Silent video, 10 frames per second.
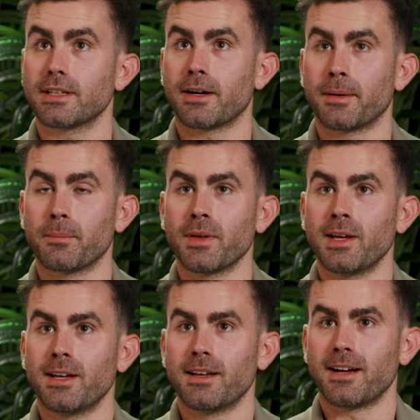
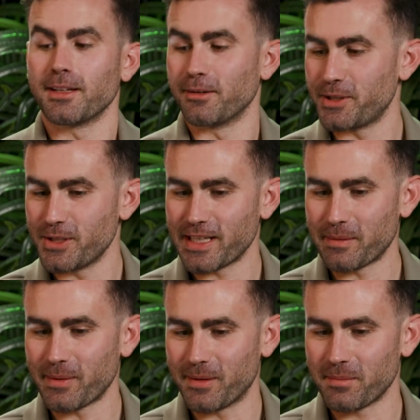I love what you said
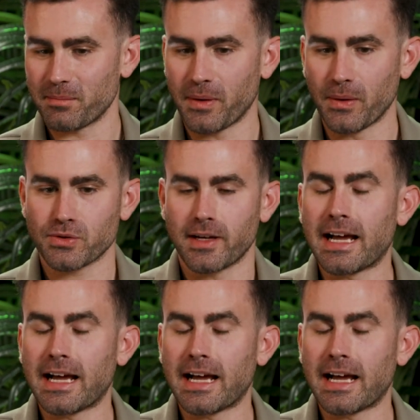about post run.